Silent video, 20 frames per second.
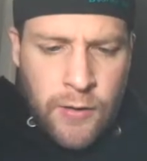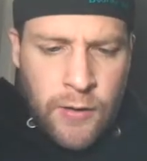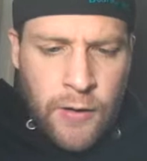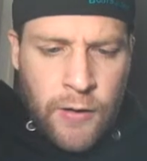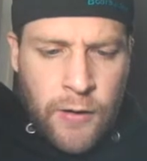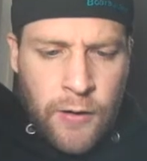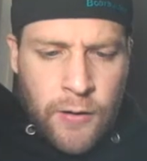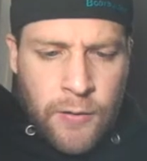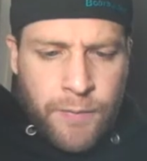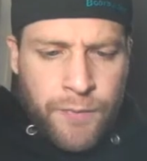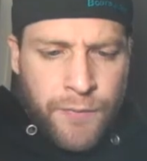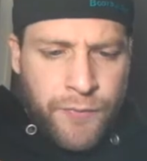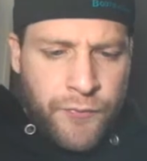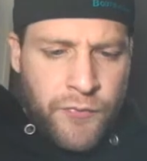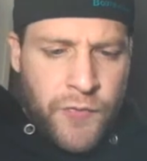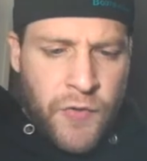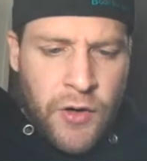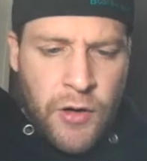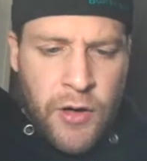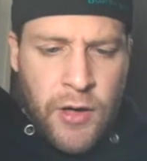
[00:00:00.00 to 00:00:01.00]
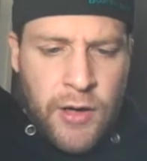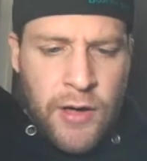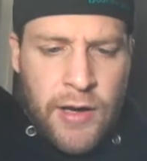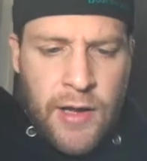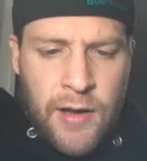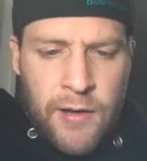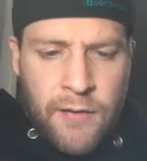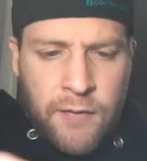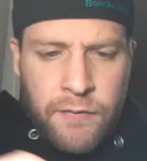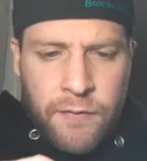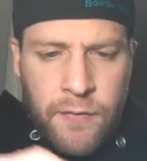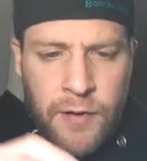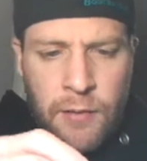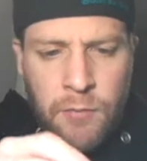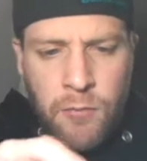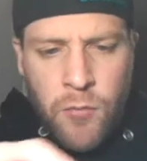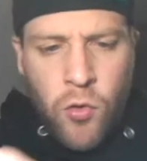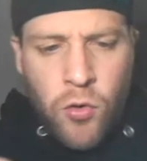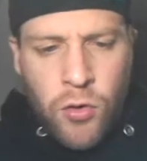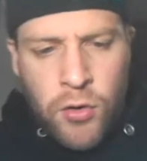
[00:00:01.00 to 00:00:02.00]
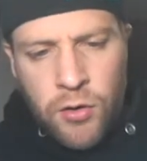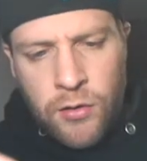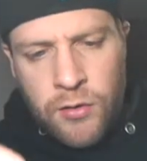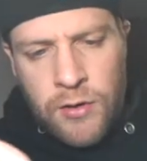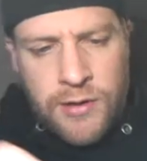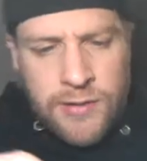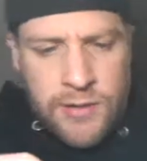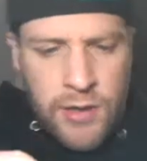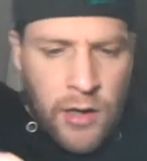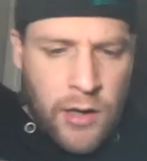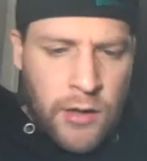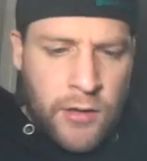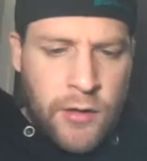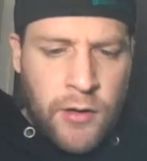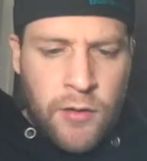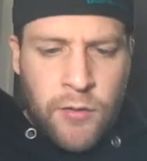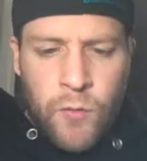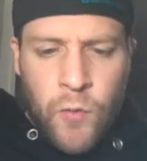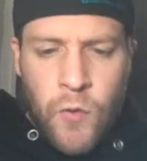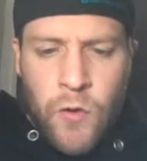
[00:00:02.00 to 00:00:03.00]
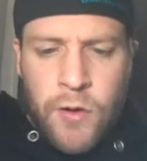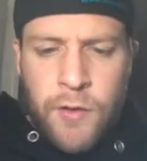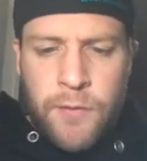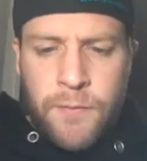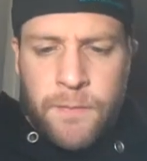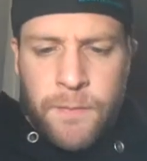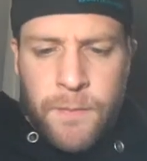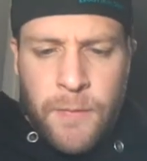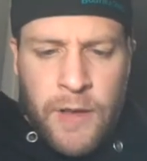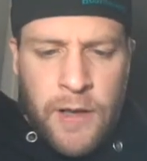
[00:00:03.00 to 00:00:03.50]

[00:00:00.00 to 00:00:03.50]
You're not gonna have like more or less cotton on one,